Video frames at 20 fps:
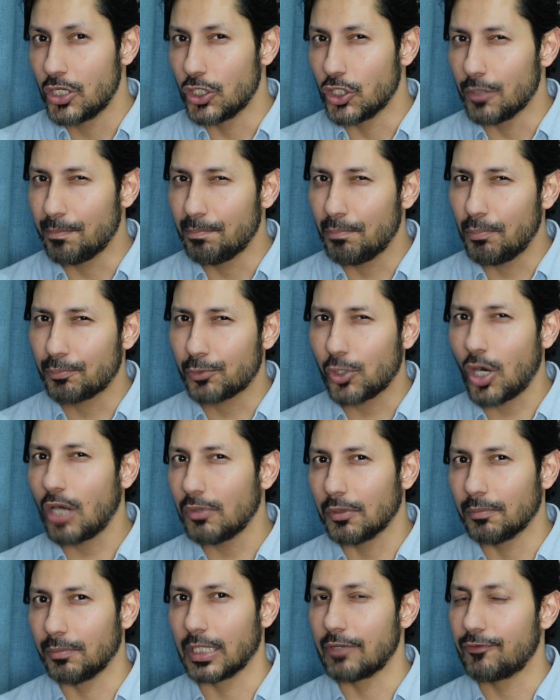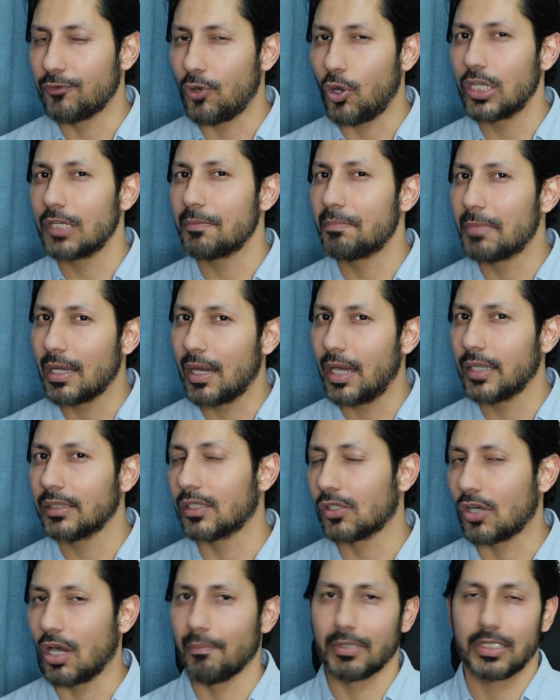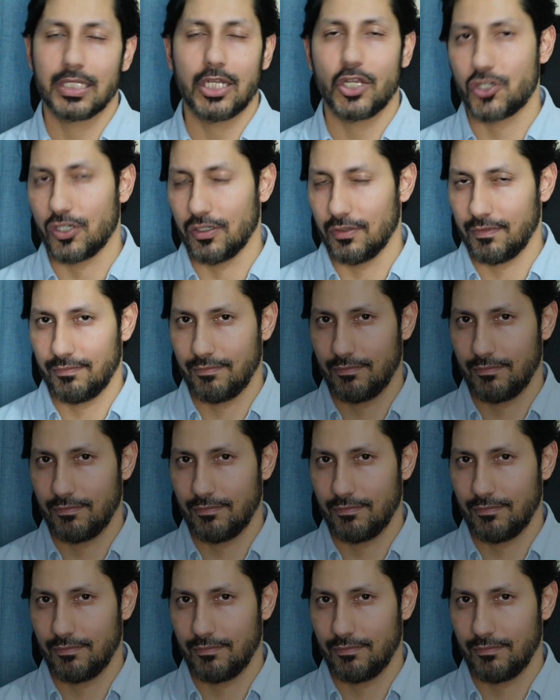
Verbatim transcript: you're probably falling behind the competition.